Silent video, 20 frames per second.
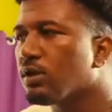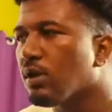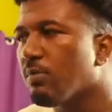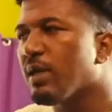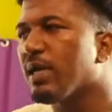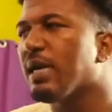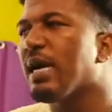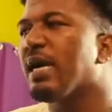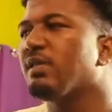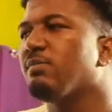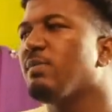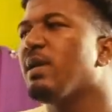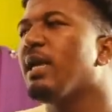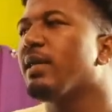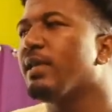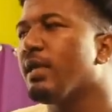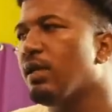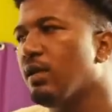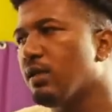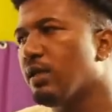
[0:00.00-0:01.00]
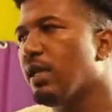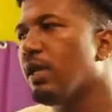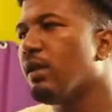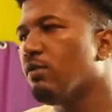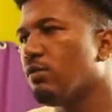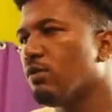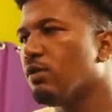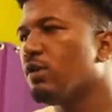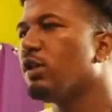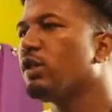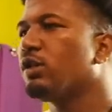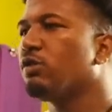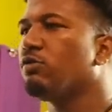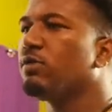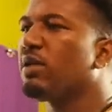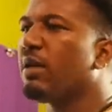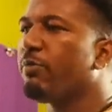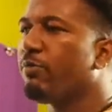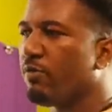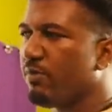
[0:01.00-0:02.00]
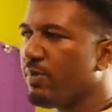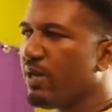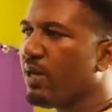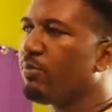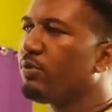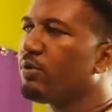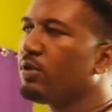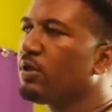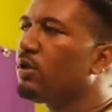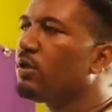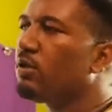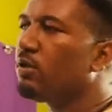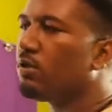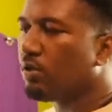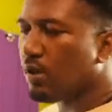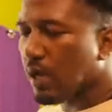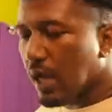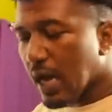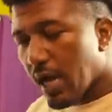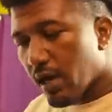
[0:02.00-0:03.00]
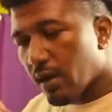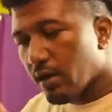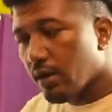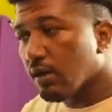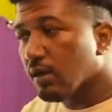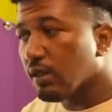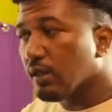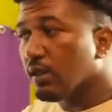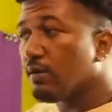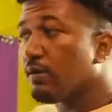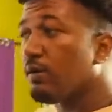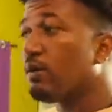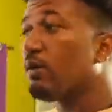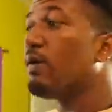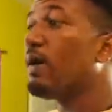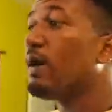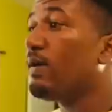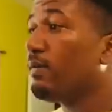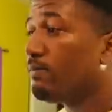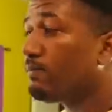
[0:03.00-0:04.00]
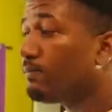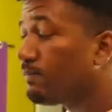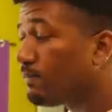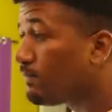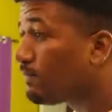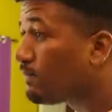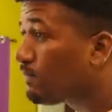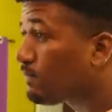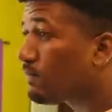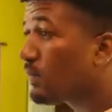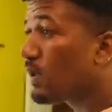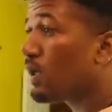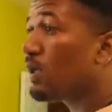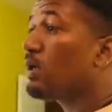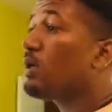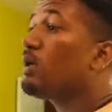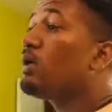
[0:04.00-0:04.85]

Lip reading: So because me I tell you the truth, I put me up in the down. Truth! You know I will make it party them.